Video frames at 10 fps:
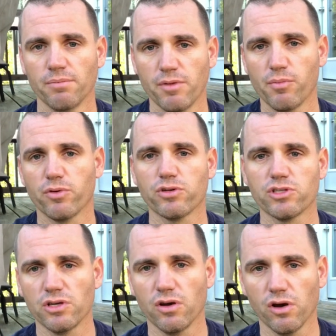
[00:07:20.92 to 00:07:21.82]

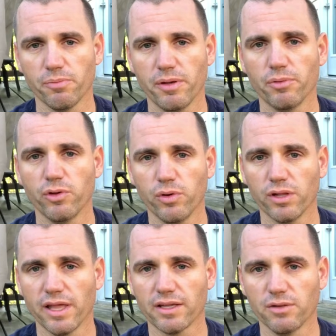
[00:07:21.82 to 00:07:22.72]
Members are the people who
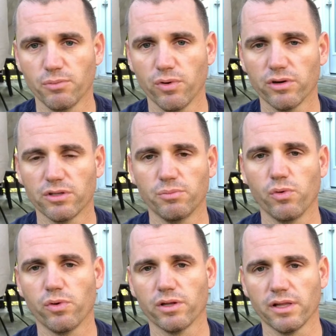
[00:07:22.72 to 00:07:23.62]
elect the
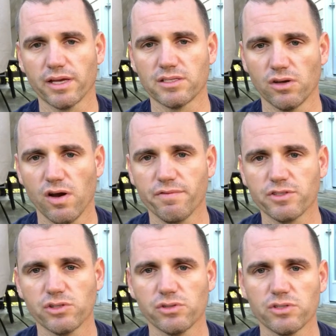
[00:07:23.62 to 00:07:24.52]
board elects the
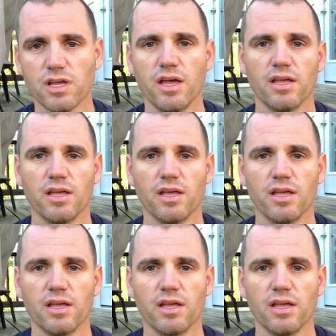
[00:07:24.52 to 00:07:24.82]
officers.